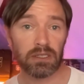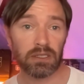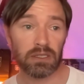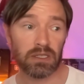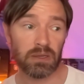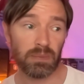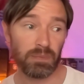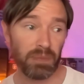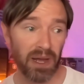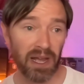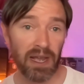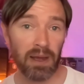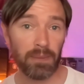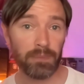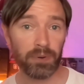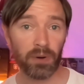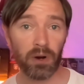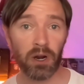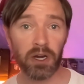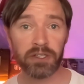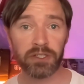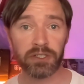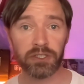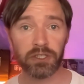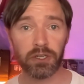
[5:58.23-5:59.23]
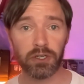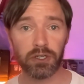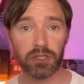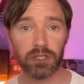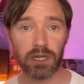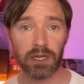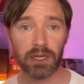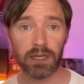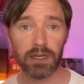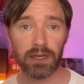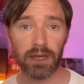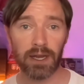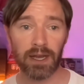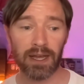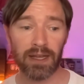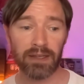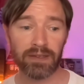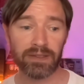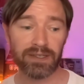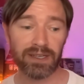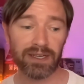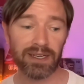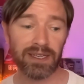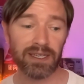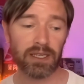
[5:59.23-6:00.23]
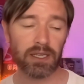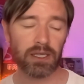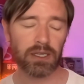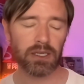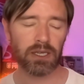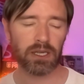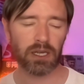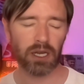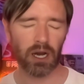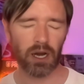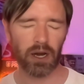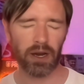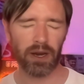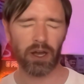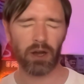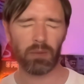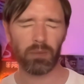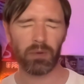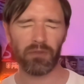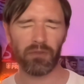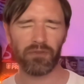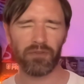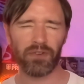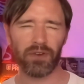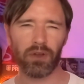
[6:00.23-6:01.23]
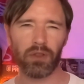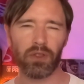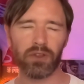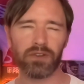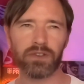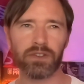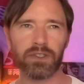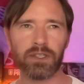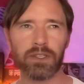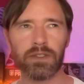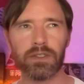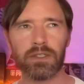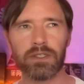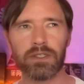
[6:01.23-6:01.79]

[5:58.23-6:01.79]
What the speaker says: you pay a price usually. And you can't help but feel that since